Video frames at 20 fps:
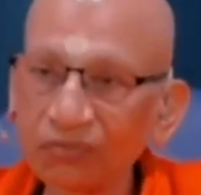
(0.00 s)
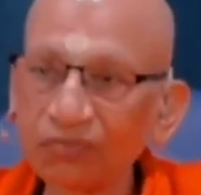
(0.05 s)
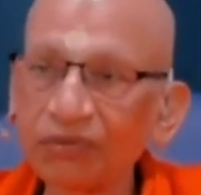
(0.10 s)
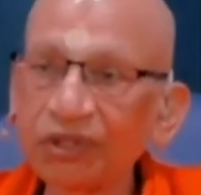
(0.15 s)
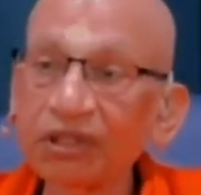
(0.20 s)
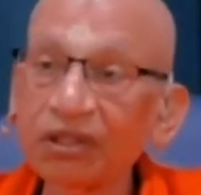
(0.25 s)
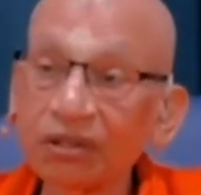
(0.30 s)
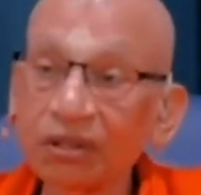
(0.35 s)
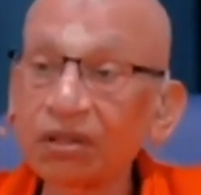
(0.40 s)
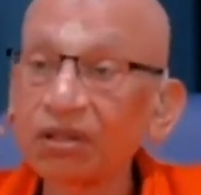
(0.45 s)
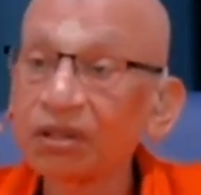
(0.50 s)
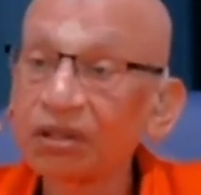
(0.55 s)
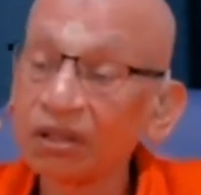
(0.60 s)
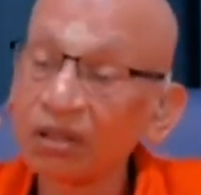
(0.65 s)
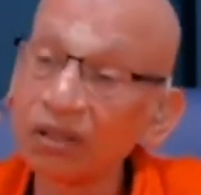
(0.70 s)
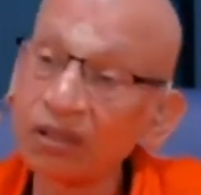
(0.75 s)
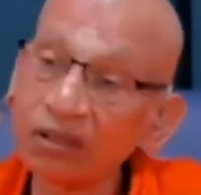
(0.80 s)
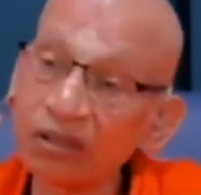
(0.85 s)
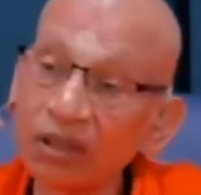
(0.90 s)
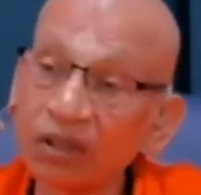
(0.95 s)
but
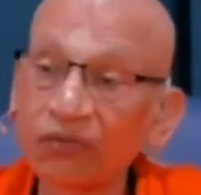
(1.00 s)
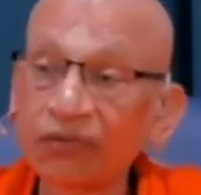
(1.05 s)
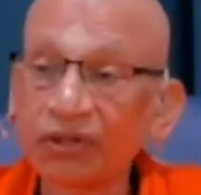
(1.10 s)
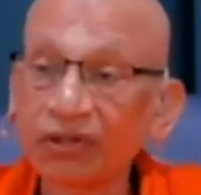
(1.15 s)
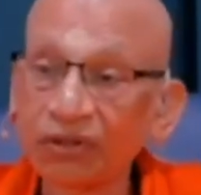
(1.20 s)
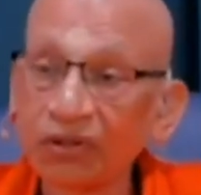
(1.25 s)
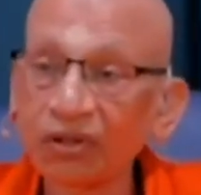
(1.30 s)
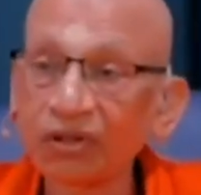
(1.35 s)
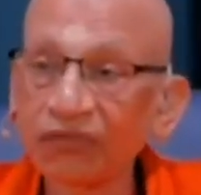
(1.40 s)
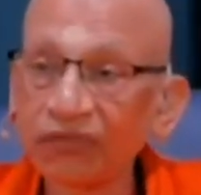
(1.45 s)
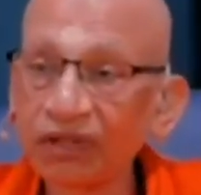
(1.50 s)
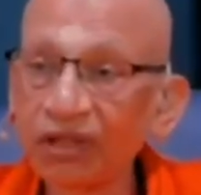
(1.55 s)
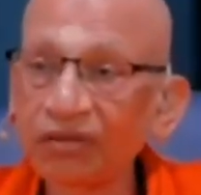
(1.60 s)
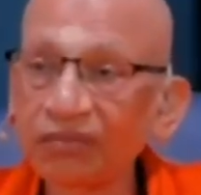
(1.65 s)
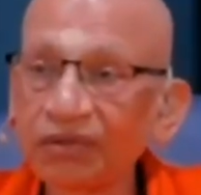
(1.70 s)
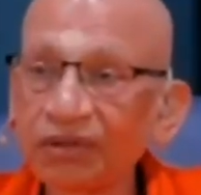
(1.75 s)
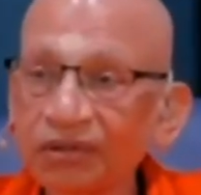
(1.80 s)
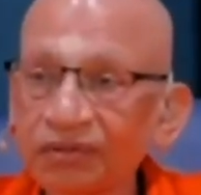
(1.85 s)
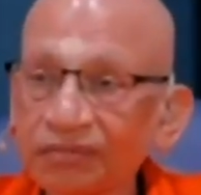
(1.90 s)
now it's all available.